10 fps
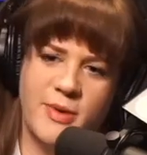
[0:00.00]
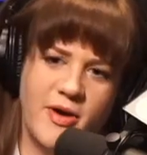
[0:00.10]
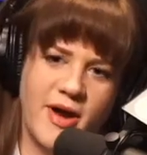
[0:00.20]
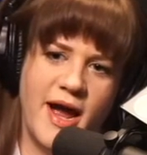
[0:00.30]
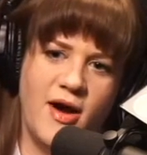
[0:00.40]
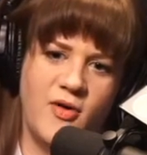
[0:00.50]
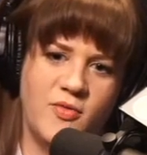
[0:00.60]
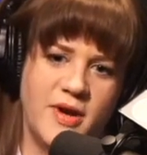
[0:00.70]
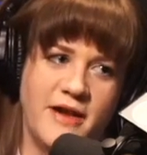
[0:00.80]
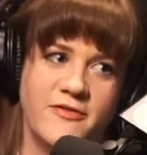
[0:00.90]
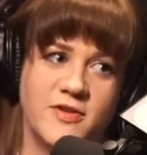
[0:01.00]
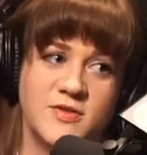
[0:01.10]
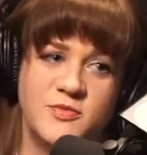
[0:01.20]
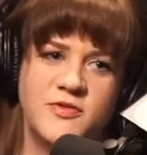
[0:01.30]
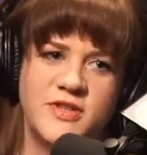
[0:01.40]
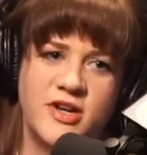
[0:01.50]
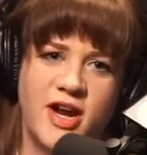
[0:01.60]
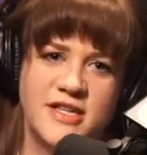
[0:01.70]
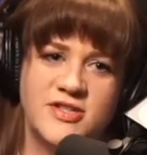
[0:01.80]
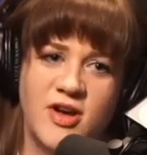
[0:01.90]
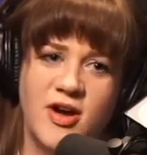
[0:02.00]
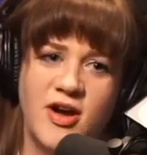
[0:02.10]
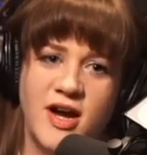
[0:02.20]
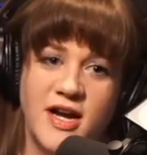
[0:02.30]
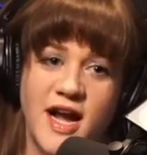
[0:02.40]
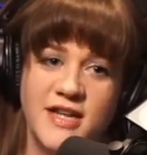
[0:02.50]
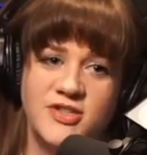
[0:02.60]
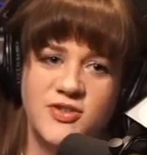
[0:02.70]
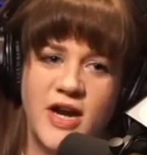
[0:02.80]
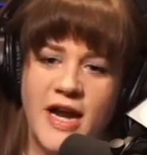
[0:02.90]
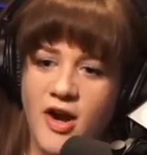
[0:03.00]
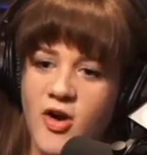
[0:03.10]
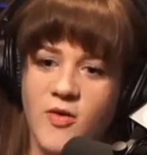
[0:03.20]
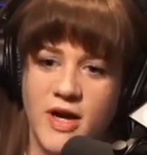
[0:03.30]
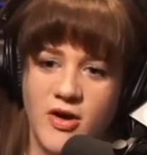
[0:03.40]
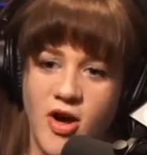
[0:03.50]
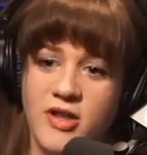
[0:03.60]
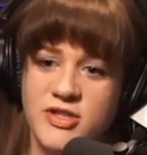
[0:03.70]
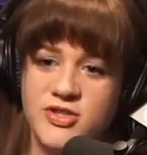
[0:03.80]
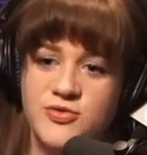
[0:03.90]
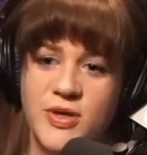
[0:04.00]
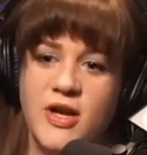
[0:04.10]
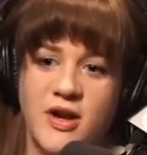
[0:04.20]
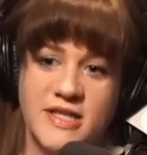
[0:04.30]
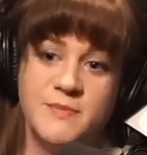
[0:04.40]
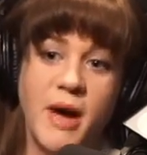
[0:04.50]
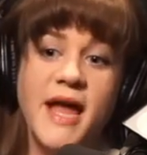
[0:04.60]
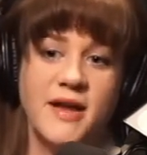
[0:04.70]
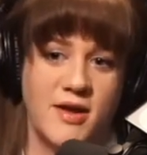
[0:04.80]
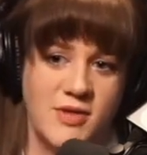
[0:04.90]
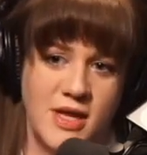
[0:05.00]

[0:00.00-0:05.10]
about how when I first moved here, I saw a guy do heroin on the street on his bike out